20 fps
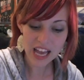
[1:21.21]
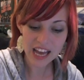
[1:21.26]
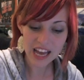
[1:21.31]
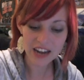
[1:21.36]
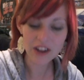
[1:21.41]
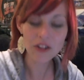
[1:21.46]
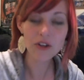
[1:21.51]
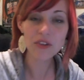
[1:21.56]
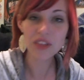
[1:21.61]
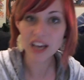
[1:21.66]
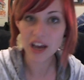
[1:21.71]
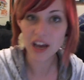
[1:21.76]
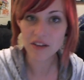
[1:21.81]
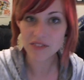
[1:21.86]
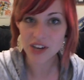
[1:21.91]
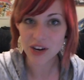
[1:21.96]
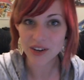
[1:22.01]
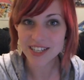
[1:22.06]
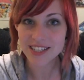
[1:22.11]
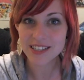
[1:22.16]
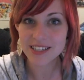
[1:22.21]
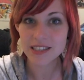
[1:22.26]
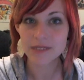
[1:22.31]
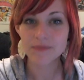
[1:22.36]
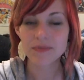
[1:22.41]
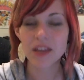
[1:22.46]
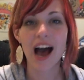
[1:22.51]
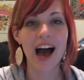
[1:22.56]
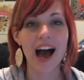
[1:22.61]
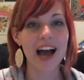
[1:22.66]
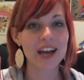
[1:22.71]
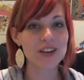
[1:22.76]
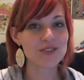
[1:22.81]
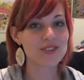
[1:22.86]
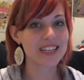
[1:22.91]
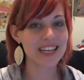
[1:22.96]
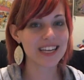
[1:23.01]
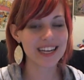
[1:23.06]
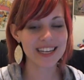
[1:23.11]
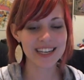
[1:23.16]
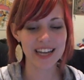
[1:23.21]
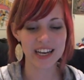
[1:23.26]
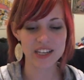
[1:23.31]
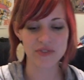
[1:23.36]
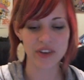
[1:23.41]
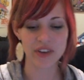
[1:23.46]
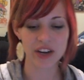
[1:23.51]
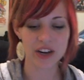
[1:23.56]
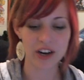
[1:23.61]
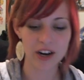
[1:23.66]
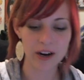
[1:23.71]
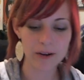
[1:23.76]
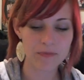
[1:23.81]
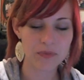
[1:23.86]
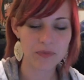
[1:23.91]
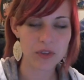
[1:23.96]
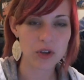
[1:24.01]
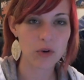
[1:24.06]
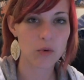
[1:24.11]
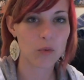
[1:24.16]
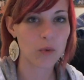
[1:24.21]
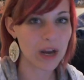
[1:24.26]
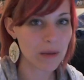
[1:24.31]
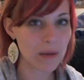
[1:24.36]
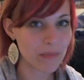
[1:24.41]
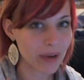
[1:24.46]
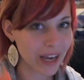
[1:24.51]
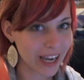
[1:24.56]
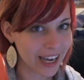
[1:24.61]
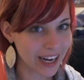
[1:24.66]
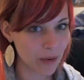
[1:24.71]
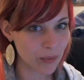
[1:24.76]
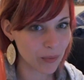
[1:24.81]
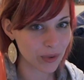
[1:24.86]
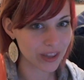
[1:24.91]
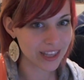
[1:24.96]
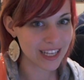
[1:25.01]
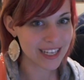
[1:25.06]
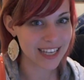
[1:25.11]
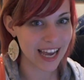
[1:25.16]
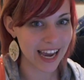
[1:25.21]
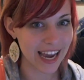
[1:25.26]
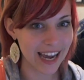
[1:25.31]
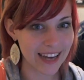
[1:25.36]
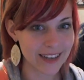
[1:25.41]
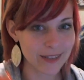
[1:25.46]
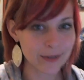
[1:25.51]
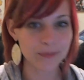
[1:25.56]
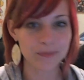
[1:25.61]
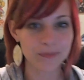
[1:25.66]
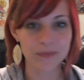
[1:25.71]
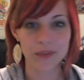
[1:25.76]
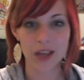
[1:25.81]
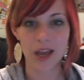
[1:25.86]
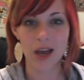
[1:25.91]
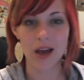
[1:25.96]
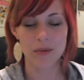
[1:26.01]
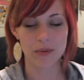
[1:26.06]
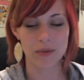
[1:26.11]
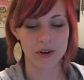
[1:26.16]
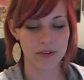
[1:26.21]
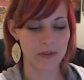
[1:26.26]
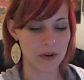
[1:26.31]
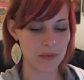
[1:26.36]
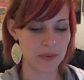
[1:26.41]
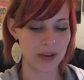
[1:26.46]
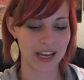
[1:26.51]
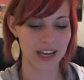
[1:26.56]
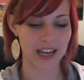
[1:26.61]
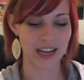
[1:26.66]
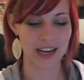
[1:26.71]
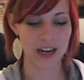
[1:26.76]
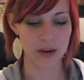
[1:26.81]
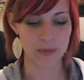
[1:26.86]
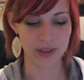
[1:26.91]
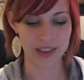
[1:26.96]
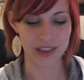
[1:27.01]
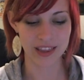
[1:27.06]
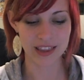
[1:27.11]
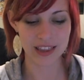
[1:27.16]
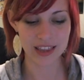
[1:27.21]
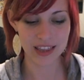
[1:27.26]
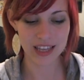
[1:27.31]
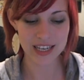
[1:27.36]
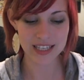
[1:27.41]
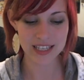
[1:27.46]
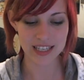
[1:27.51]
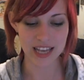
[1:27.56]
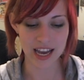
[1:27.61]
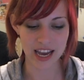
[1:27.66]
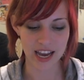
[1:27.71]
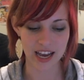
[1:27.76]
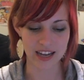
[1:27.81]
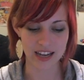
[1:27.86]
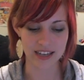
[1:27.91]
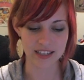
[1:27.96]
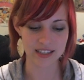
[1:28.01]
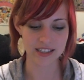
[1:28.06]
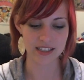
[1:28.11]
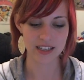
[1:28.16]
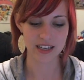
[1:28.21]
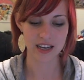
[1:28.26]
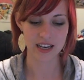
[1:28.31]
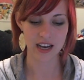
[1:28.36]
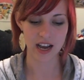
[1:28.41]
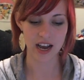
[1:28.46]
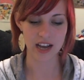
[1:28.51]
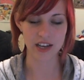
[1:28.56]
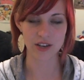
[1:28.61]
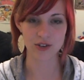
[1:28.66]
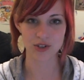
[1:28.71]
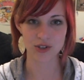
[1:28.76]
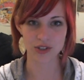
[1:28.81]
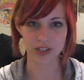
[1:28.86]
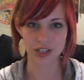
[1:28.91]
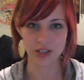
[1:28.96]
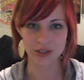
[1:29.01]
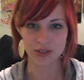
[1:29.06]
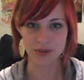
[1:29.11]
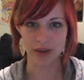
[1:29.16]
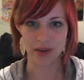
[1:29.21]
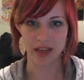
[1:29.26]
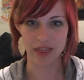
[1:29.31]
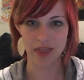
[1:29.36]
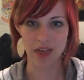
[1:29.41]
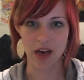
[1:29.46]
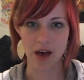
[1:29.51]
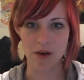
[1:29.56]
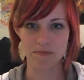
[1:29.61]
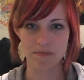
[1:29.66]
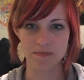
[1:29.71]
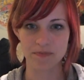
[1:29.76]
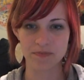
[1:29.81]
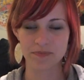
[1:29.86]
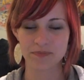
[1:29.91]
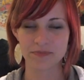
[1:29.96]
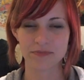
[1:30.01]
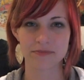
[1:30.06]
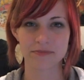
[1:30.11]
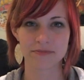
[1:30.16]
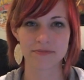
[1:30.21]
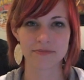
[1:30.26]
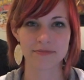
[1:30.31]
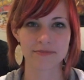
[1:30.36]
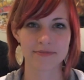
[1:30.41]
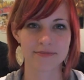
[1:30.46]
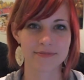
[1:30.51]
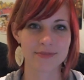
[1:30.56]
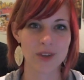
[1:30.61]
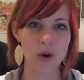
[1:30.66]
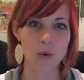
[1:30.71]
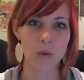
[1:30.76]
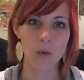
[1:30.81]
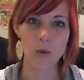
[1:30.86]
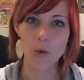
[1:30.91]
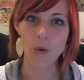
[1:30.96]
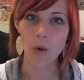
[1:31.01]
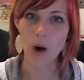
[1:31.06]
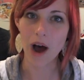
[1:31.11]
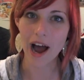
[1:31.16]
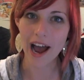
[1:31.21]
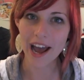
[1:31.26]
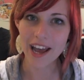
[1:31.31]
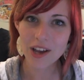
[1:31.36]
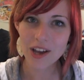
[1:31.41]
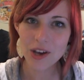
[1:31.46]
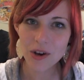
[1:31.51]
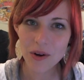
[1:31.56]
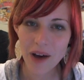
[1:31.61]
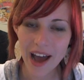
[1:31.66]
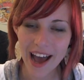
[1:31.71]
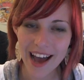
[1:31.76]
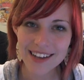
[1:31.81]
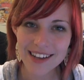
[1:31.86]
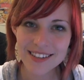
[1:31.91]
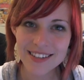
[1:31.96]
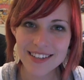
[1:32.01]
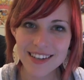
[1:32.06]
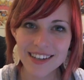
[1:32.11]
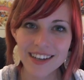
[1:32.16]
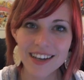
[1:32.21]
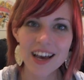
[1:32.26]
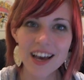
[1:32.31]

Another thing I've noticed, I use the index finger when I'm picking it up with this hand but if I'm picking it up with this hand, I usually use my thumb. Why, you ask?